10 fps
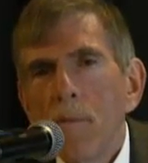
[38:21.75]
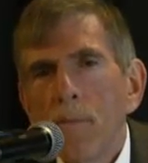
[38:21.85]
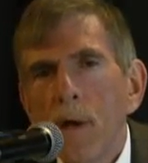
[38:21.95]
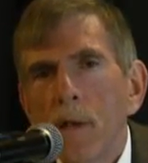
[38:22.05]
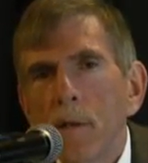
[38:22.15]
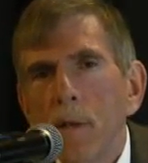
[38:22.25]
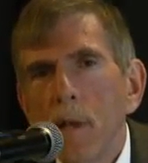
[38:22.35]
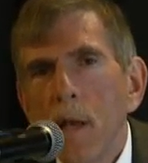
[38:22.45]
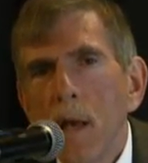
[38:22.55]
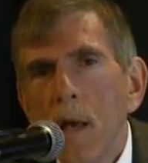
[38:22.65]
But
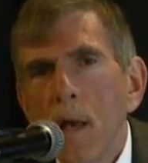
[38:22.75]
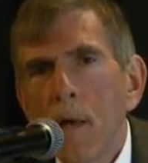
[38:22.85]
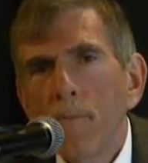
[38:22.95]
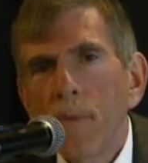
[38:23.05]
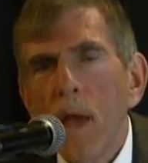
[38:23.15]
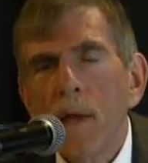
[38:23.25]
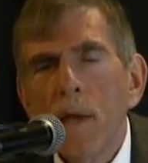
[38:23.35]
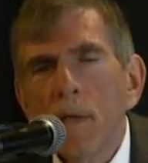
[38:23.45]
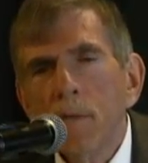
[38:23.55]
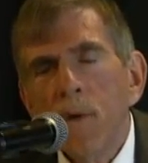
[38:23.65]
I
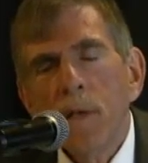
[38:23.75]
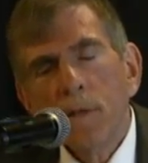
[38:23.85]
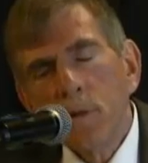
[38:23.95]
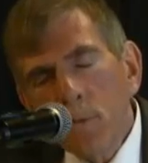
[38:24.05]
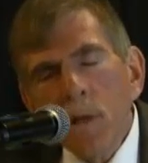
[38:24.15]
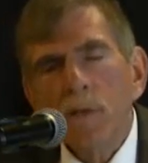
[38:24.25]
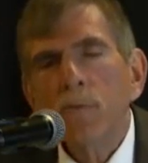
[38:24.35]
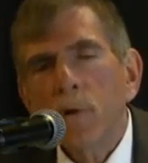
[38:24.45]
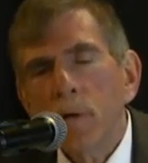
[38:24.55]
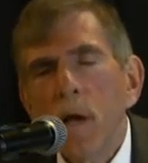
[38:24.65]
can't spend too much
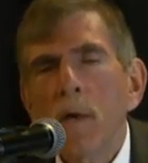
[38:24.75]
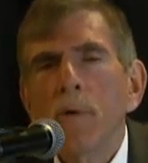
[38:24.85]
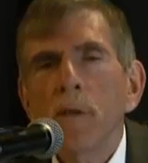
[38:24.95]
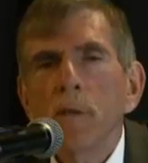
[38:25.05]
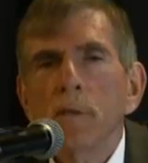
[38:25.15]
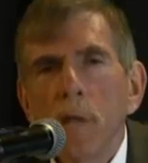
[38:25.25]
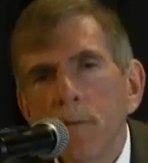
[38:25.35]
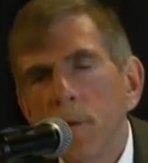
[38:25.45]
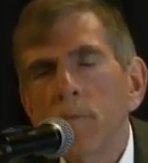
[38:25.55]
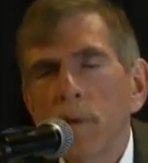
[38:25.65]
more time on this
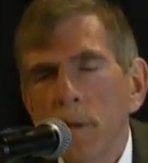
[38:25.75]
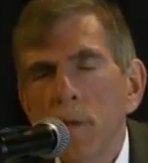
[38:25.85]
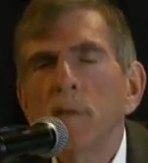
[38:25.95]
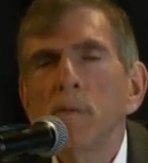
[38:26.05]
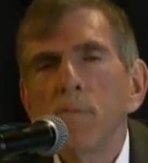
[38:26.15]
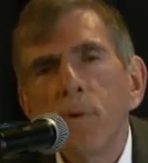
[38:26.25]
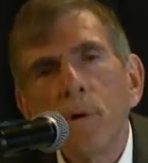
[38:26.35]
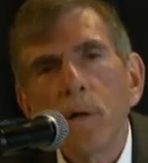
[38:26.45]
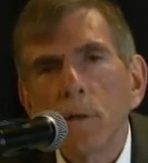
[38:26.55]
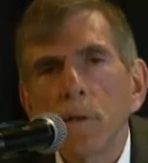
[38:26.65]
subject, but it is
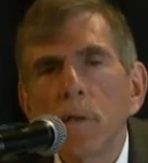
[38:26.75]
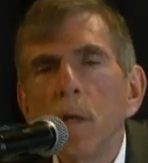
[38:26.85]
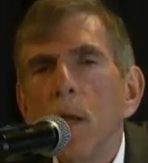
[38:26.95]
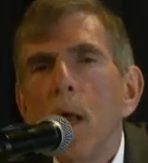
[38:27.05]
important.